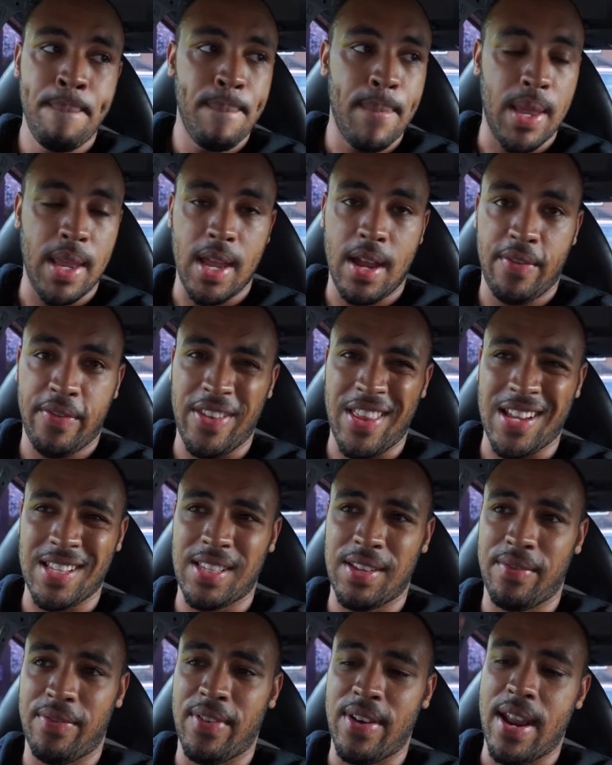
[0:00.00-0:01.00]
But yeah, I think
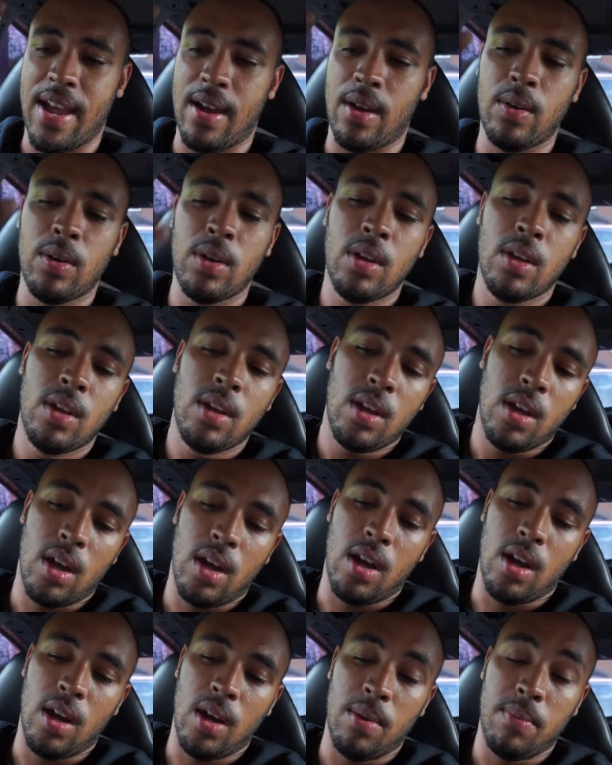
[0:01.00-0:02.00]
that's it for now.
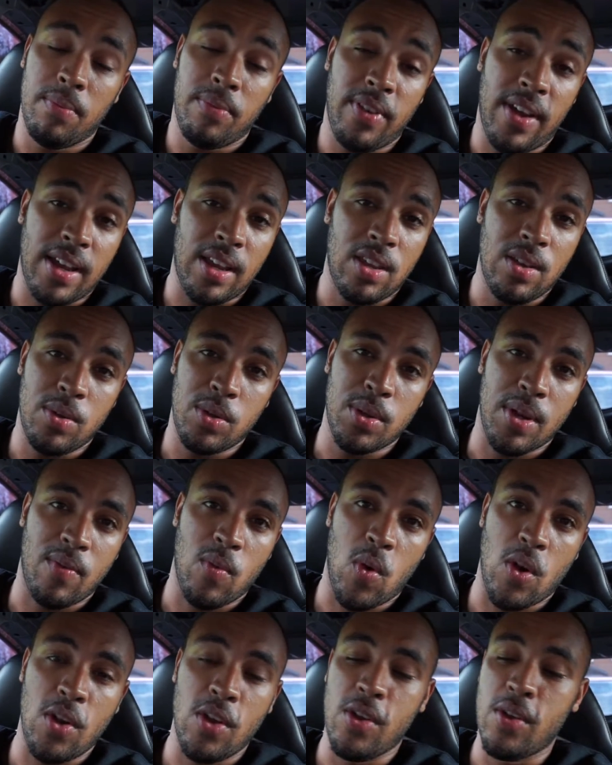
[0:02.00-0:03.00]
Thank you to
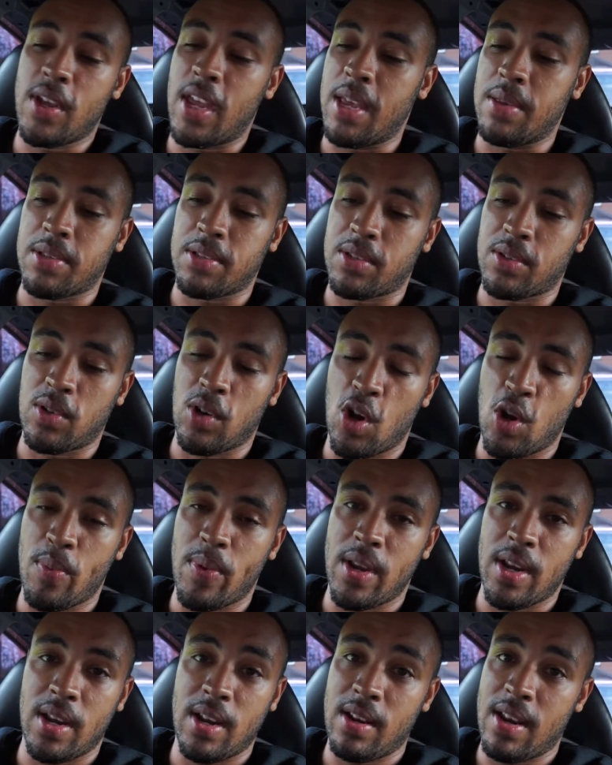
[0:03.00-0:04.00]
everyone who keeps
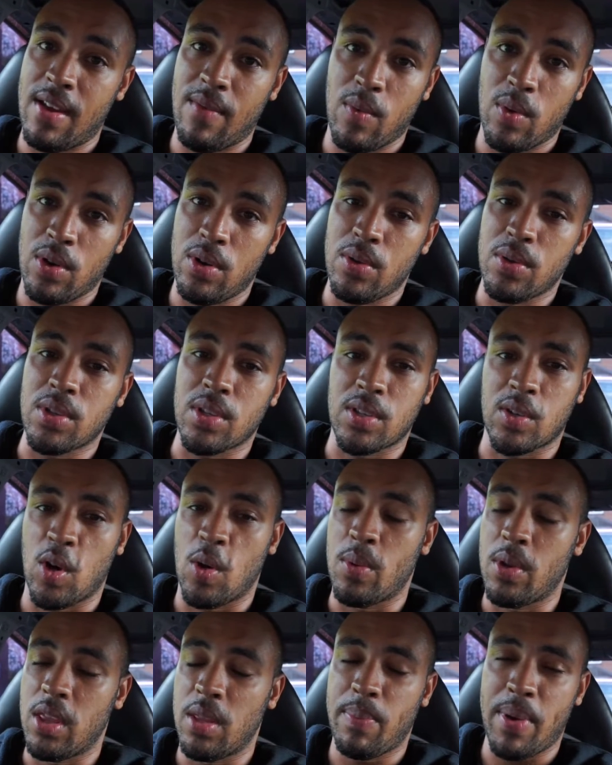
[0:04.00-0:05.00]
subscribing and everyone who's
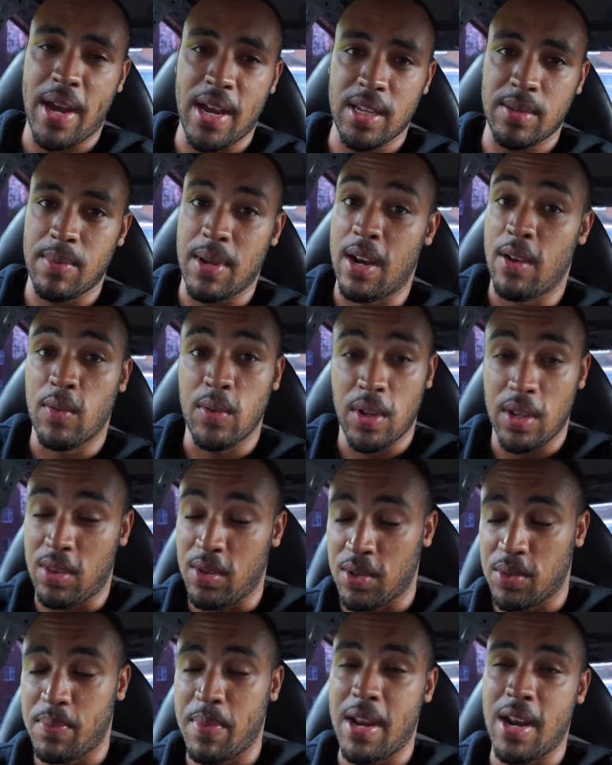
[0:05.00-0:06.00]
subscribed in the past, man. It
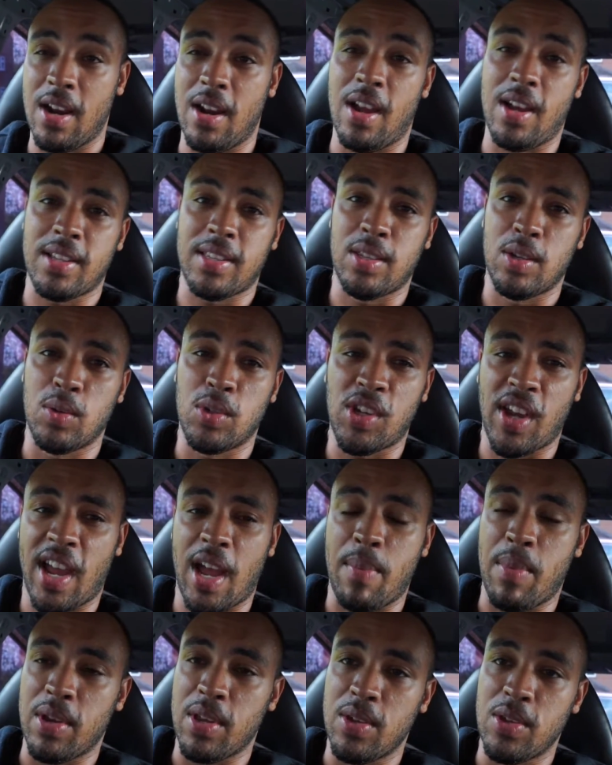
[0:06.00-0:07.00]
does mean a lot. Still check
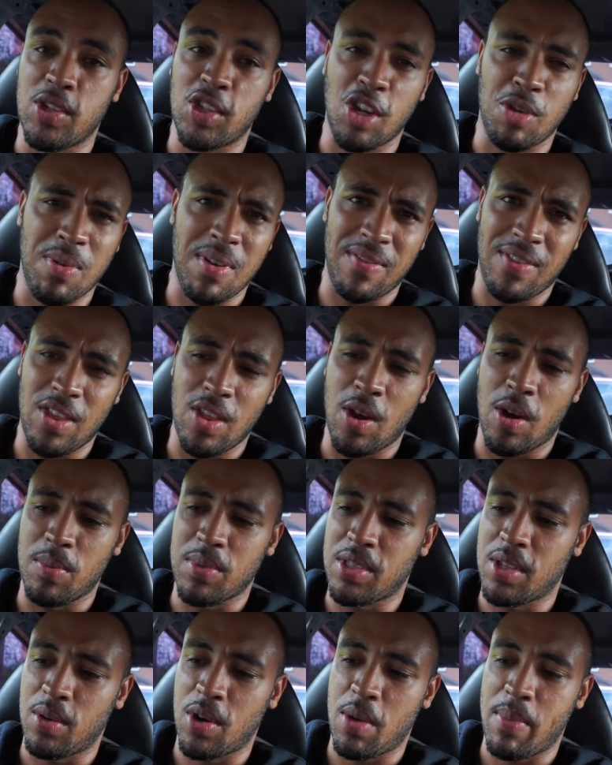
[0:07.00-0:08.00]
out my YouTube even though I'm
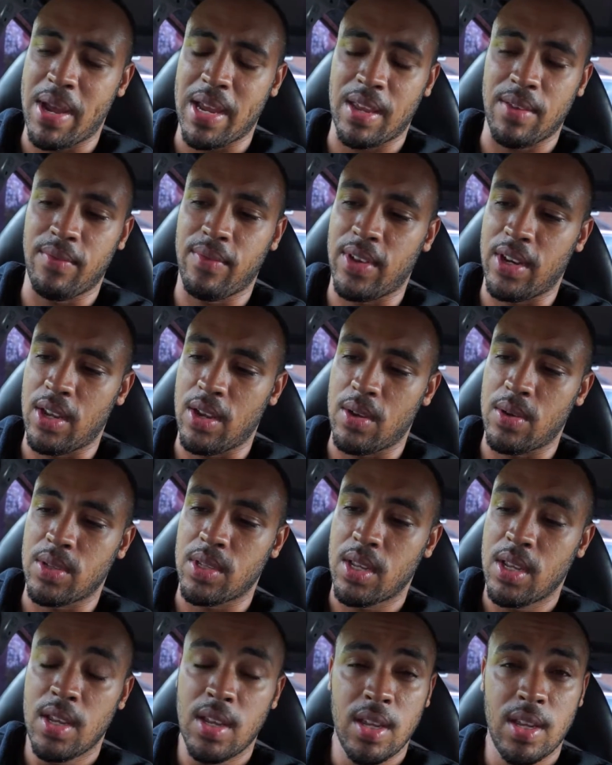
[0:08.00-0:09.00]
still not making videos.
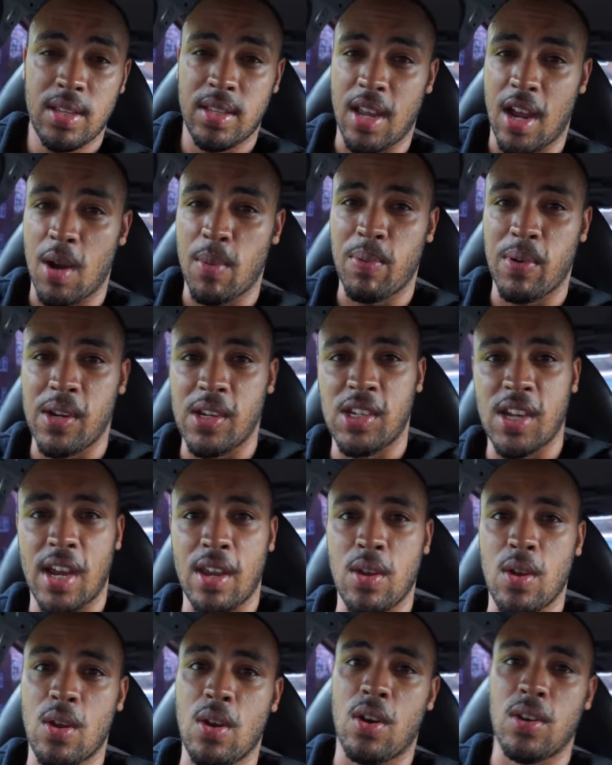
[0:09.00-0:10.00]
So yeah, I appreciate
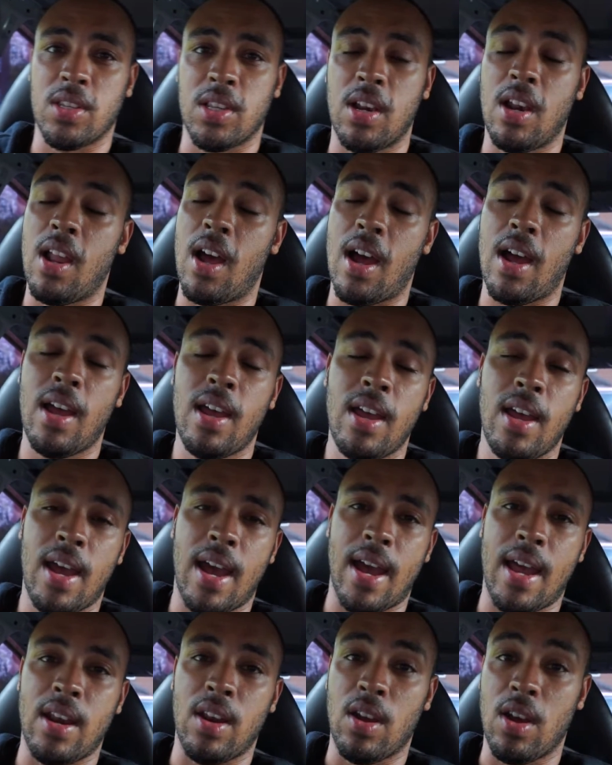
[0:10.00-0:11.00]
you guys a lot,
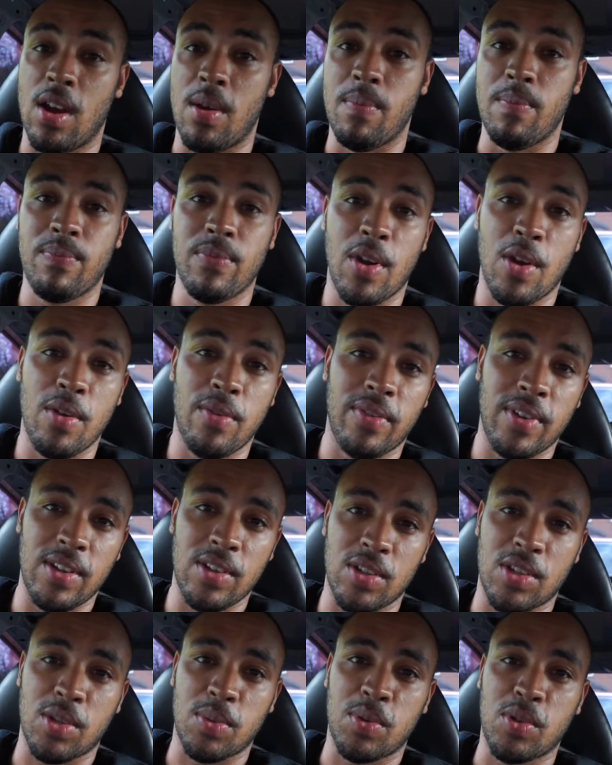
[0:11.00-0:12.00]
and hopefully
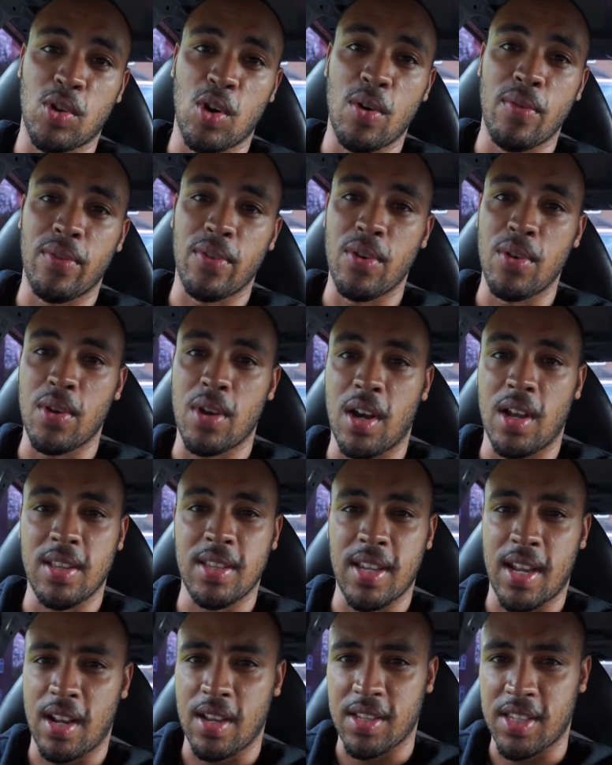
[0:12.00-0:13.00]
just subscribe for new
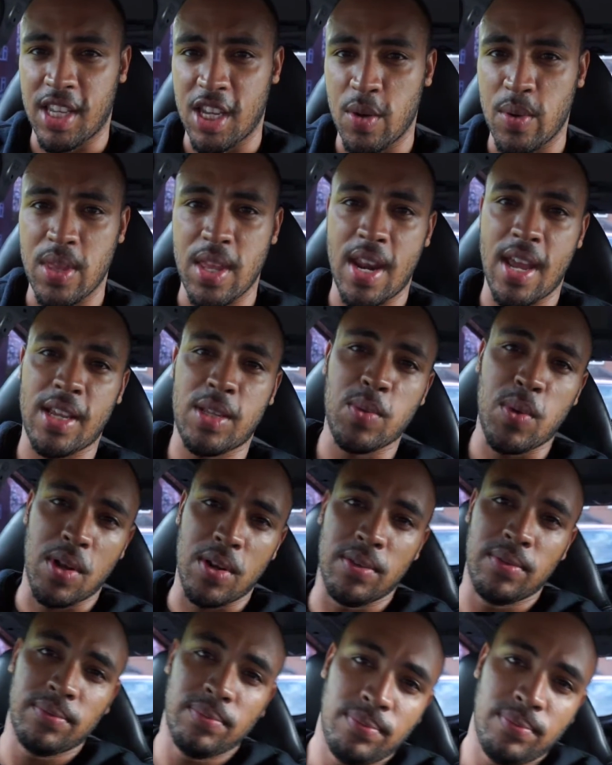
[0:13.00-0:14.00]
content. I'll see you in the next one.